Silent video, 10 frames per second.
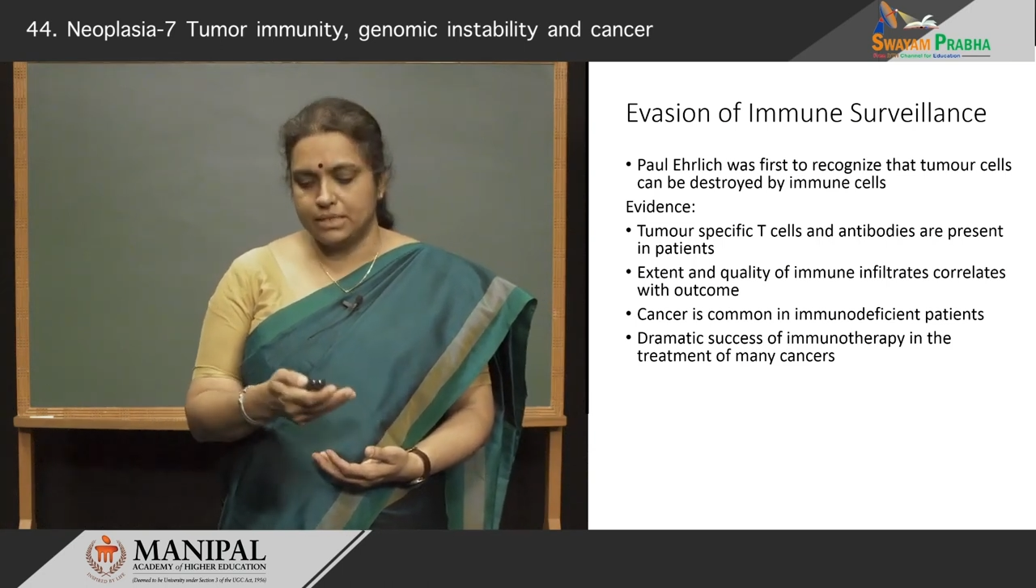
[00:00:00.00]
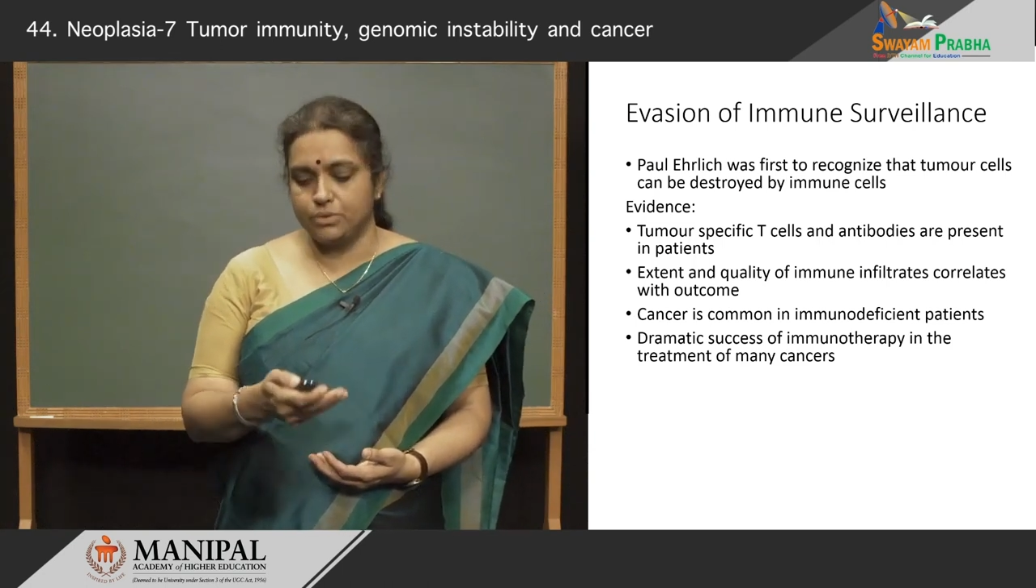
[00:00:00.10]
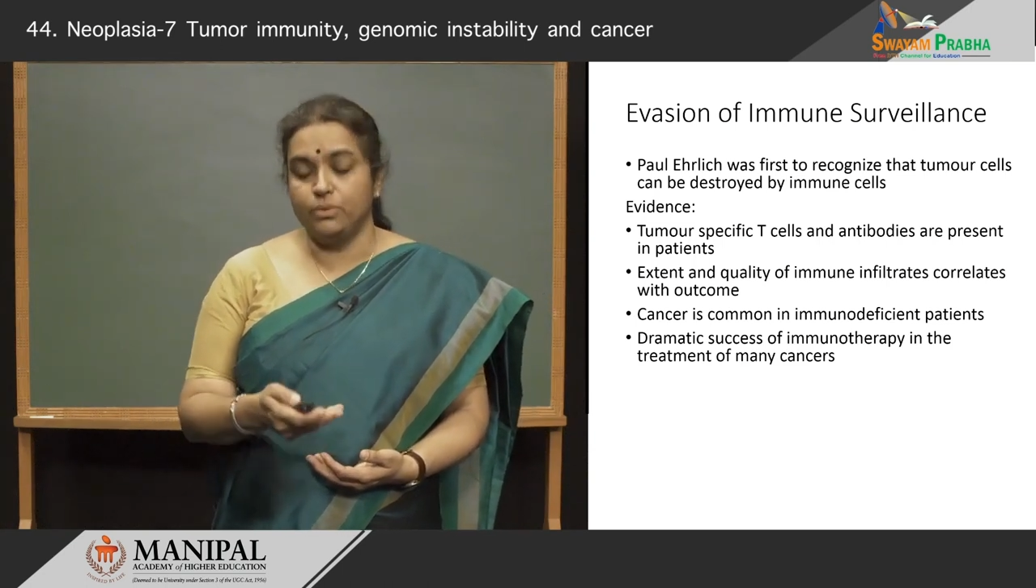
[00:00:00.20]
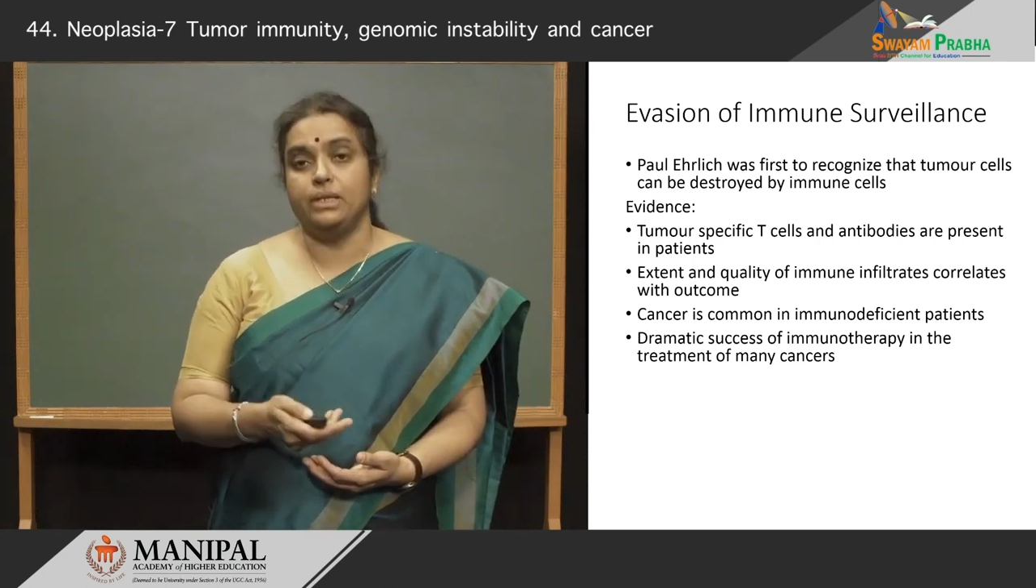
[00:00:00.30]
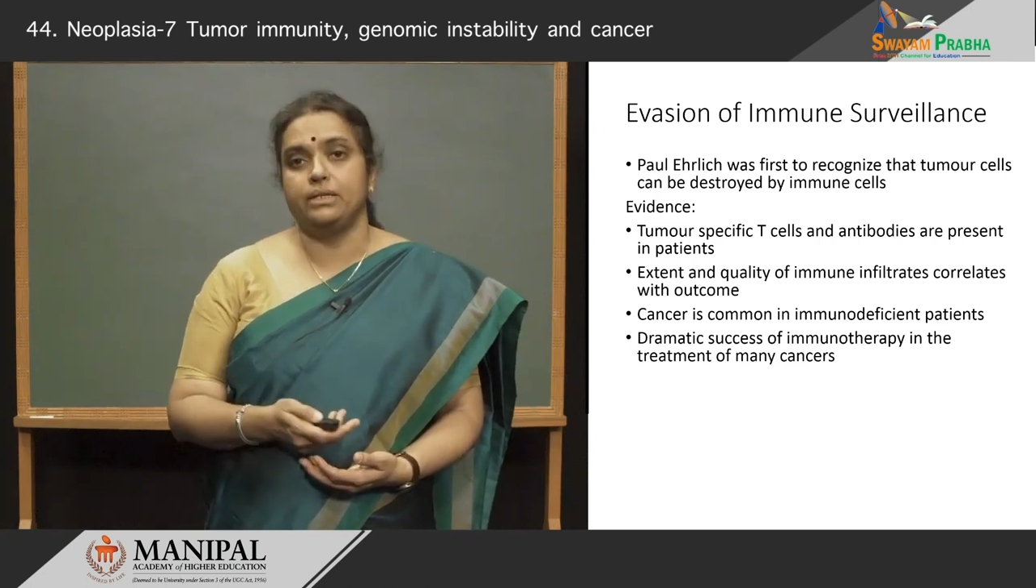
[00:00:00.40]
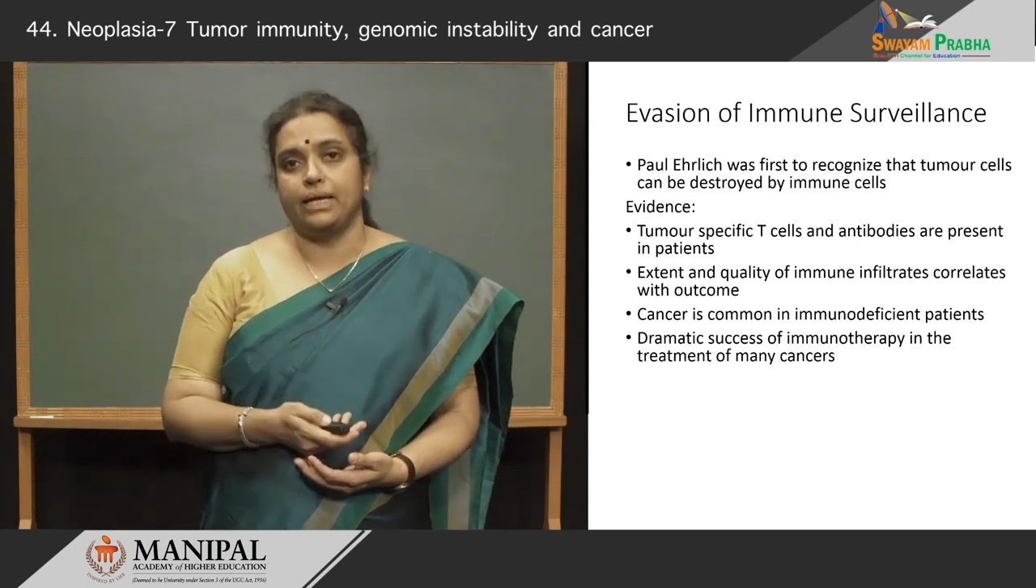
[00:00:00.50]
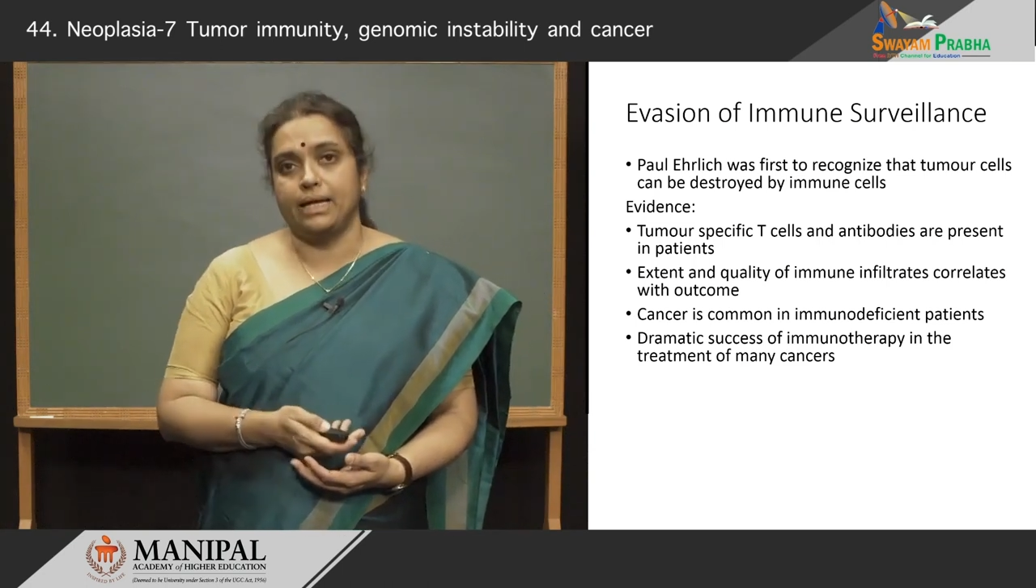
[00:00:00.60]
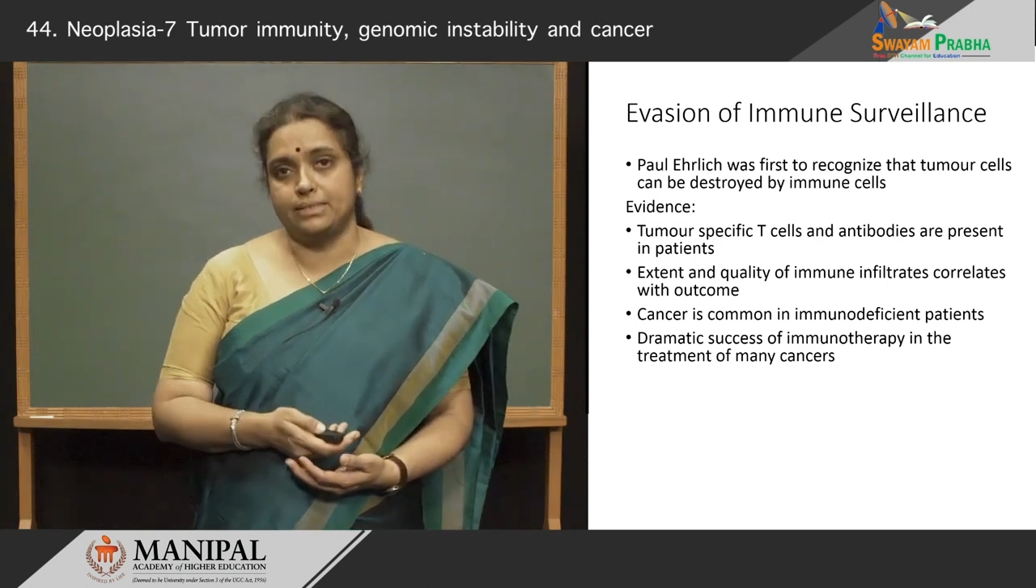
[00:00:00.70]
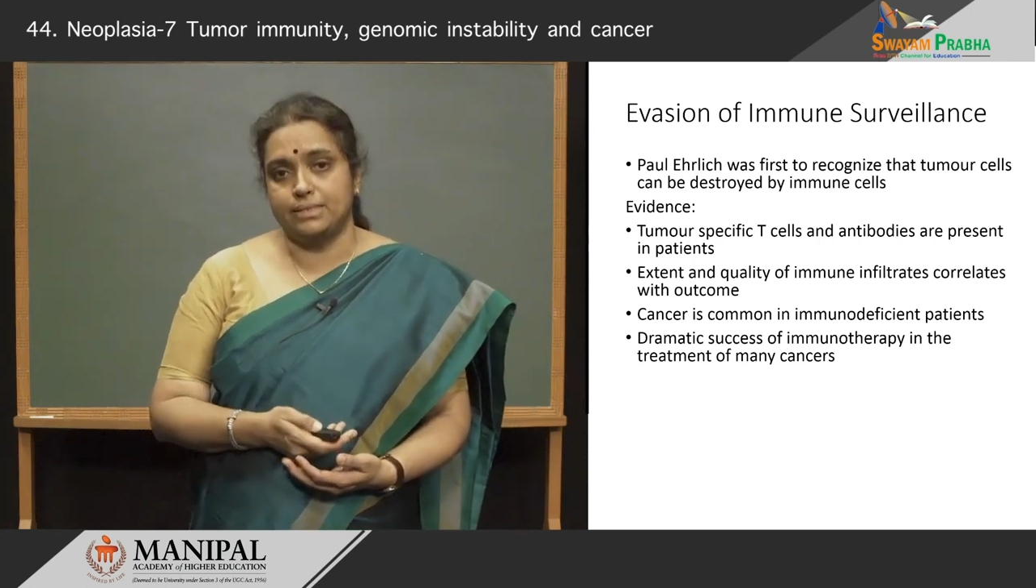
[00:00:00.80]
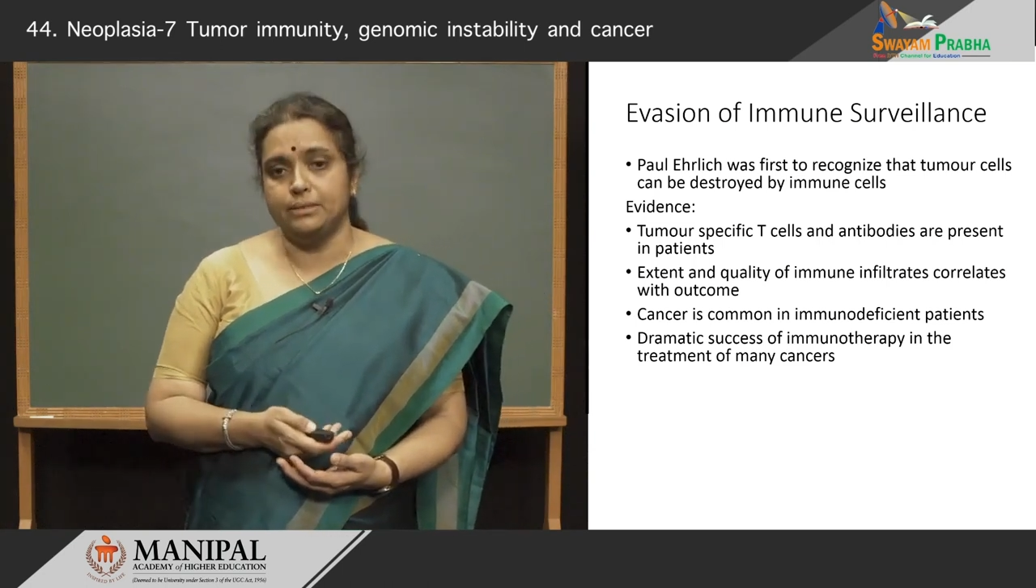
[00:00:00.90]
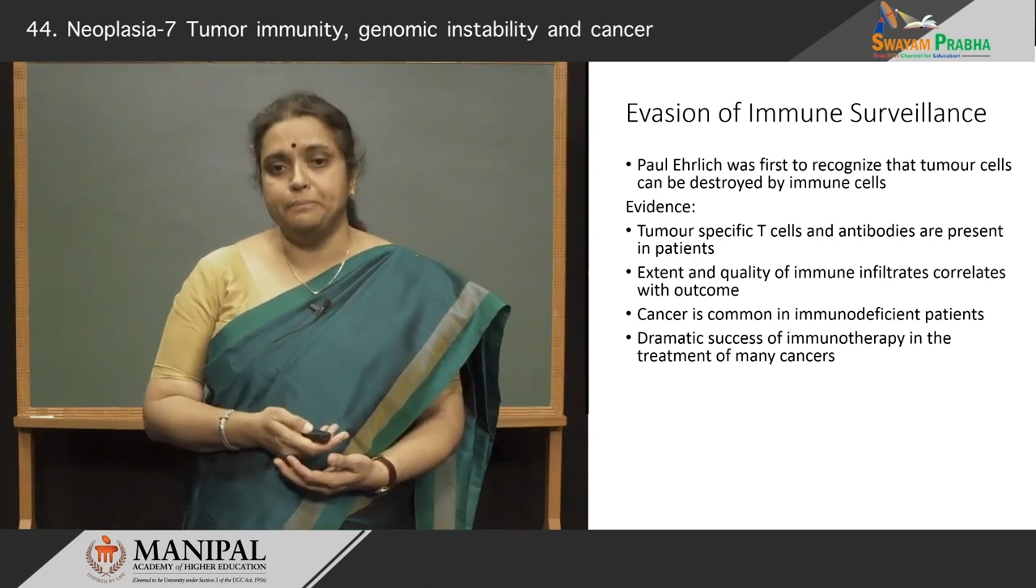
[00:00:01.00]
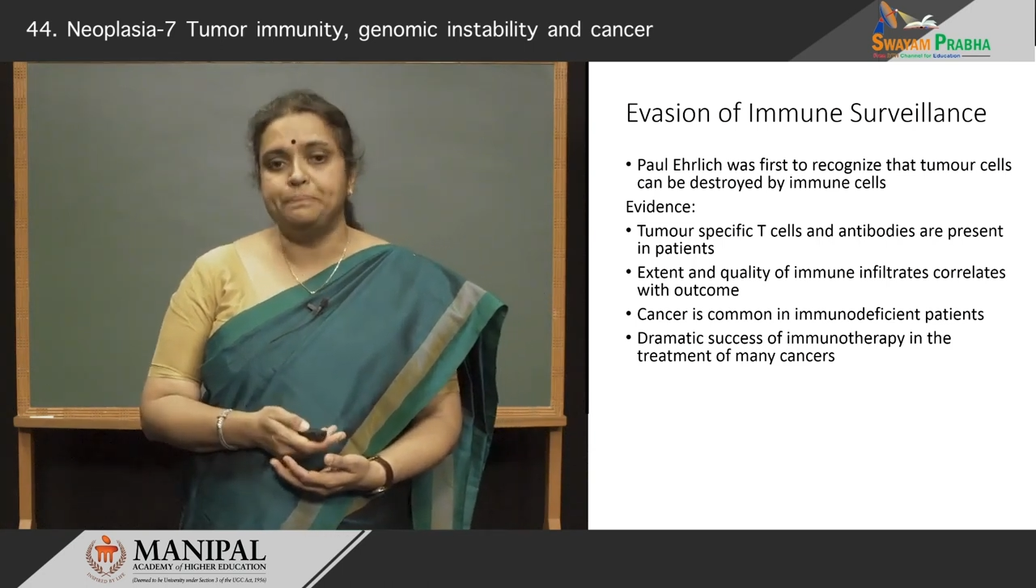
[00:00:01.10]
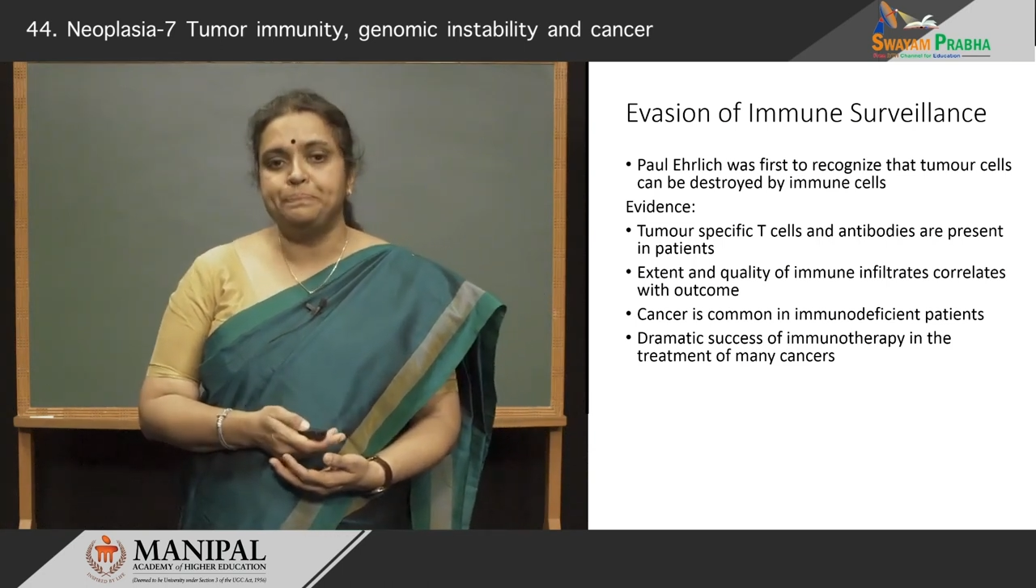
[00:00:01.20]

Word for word: a role in cancer.